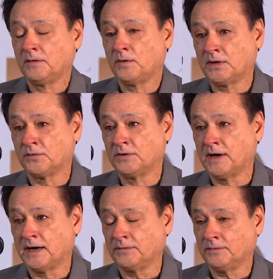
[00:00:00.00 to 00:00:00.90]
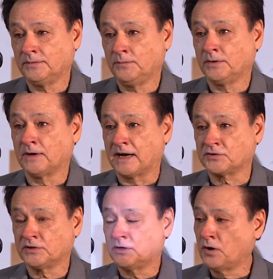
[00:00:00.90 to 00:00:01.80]
whether or not we're
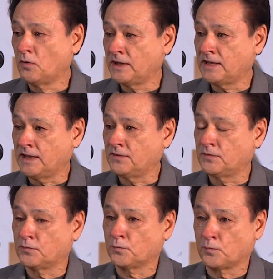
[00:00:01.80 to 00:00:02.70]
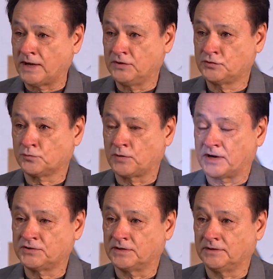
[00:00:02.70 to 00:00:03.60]
actually going in the right
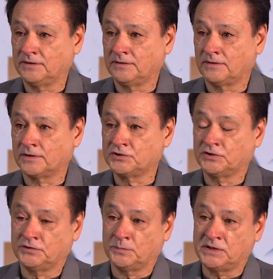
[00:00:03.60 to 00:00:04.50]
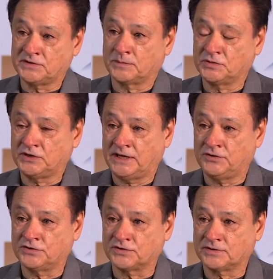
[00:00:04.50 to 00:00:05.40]
direction, or should there be some
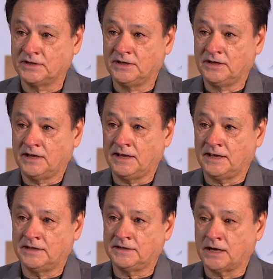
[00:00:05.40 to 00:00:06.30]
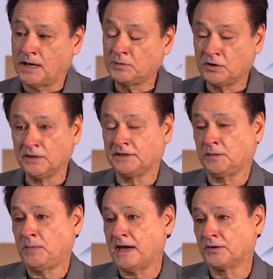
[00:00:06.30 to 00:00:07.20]
changes. And I'm going to let the
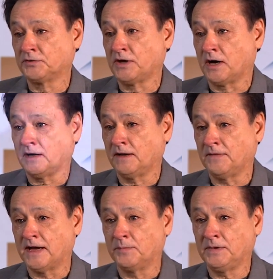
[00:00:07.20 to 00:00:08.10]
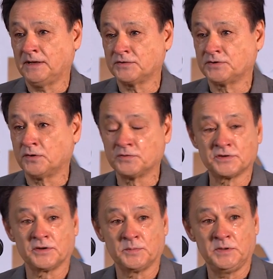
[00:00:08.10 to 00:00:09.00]
panel talk on that, because those
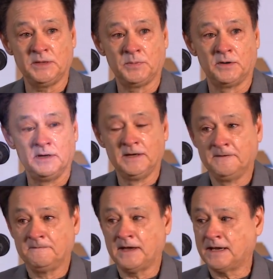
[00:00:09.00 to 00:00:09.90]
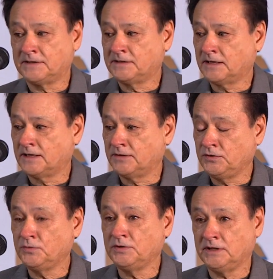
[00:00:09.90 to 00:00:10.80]
are the people that
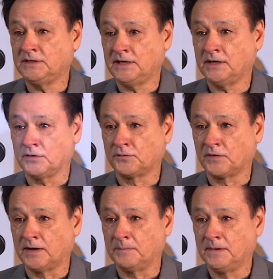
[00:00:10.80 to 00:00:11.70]
you need to hear from.